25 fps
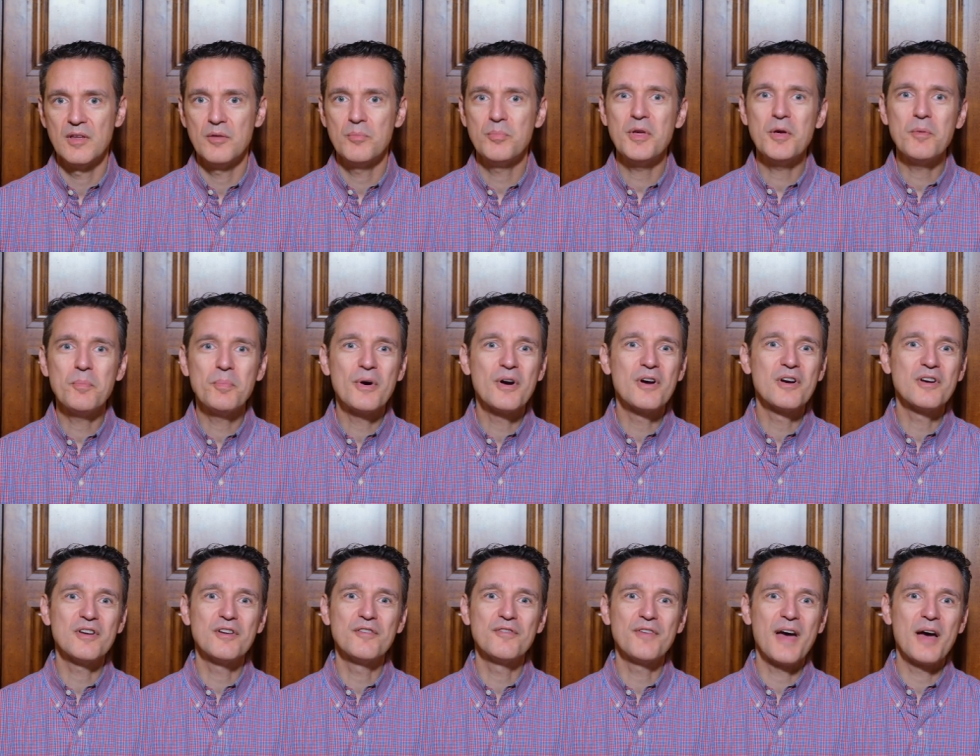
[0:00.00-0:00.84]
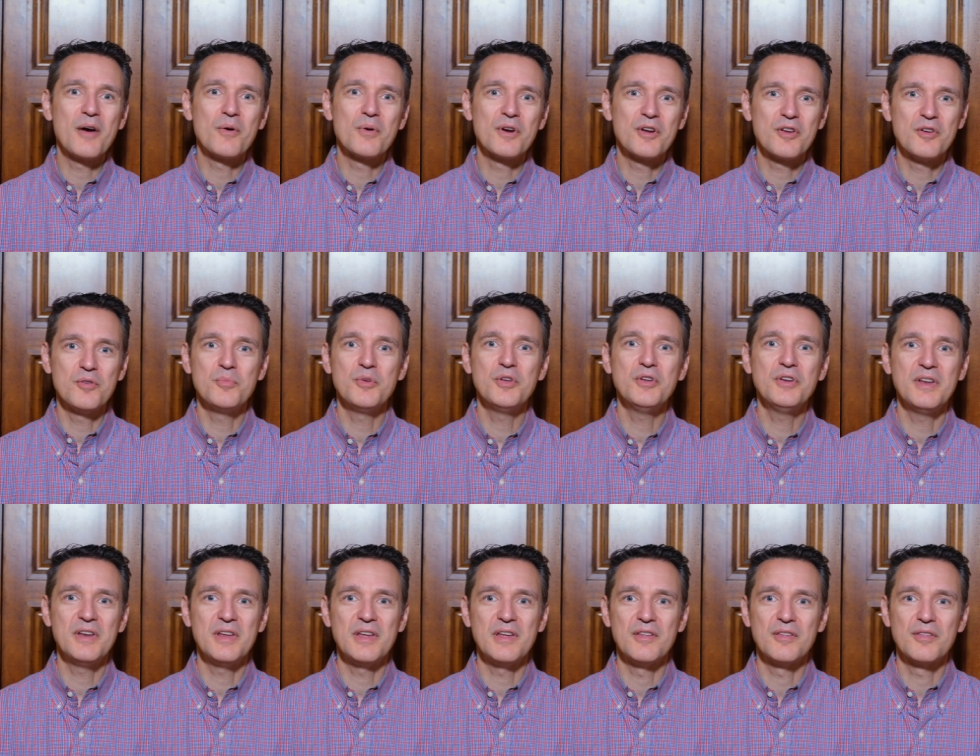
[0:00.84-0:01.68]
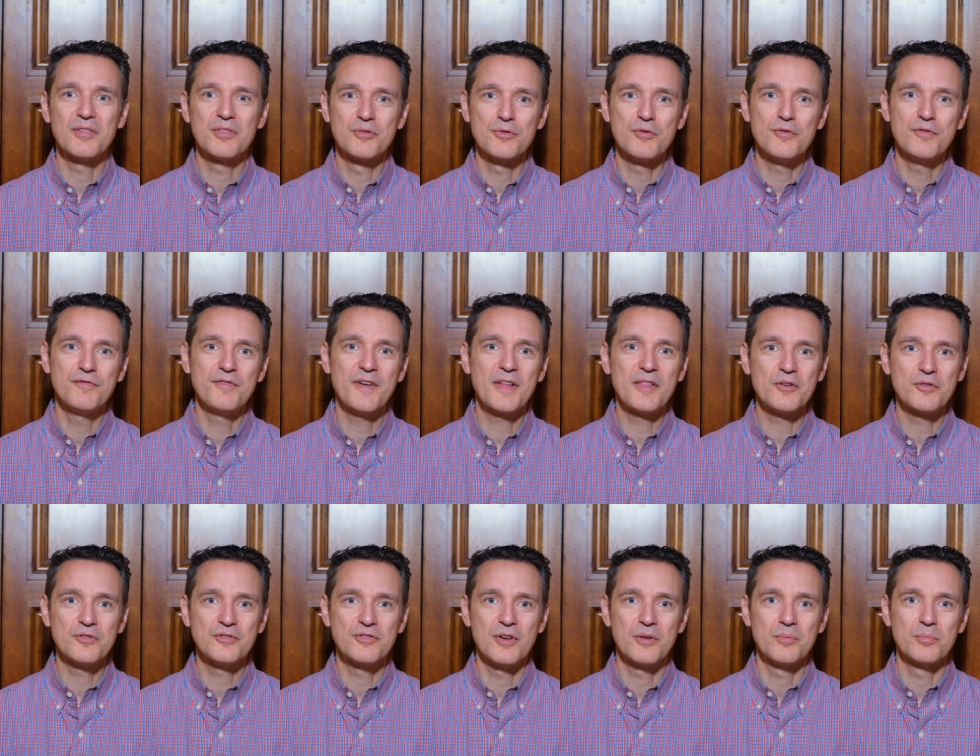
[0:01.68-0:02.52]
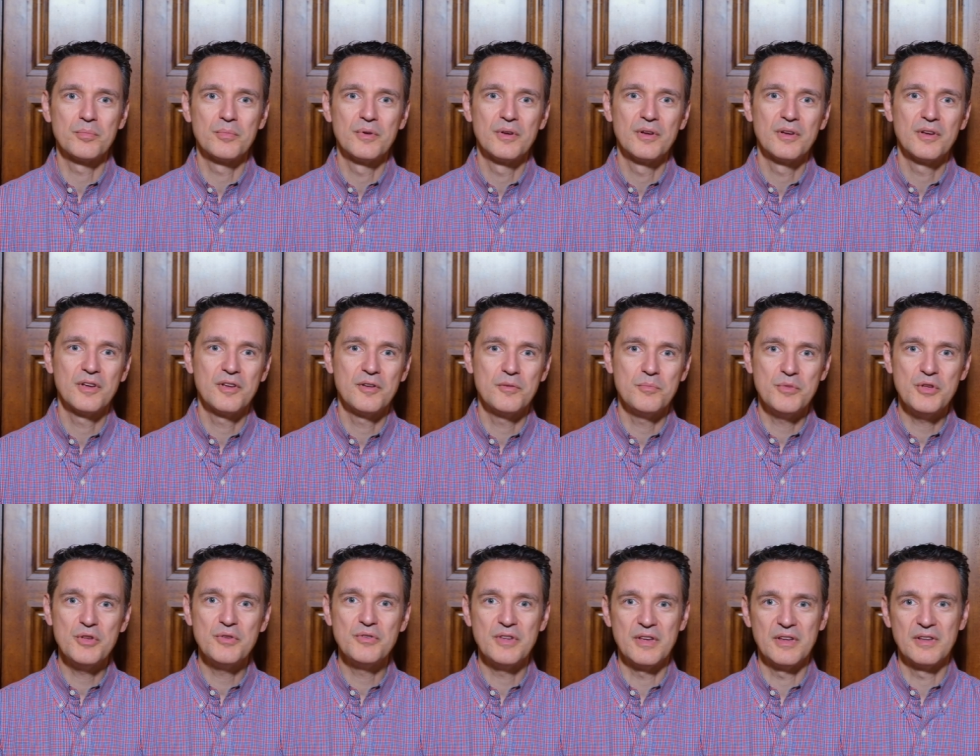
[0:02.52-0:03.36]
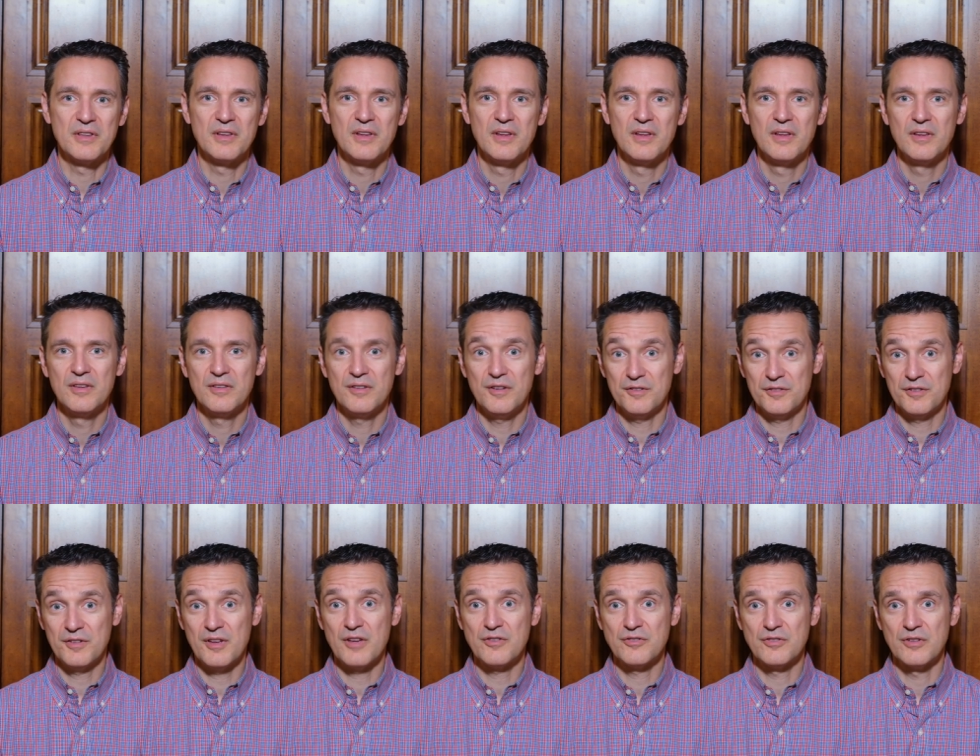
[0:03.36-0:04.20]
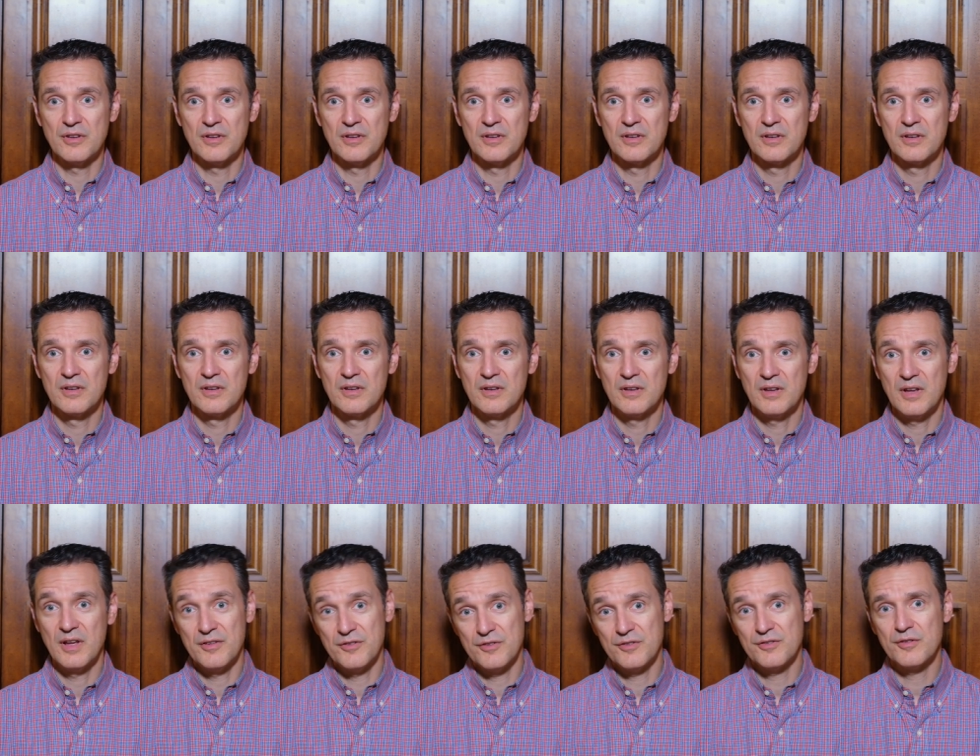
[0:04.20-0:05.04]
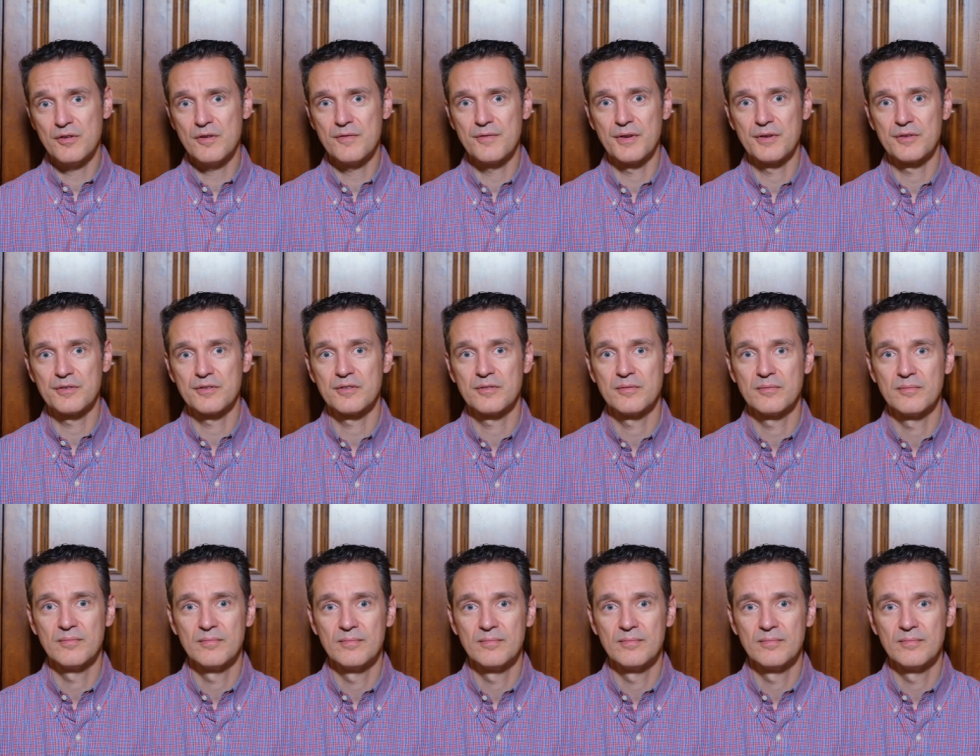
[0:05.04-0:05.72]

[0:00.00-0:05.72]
Be a part of our community through fellowship, communion, discussion, and service.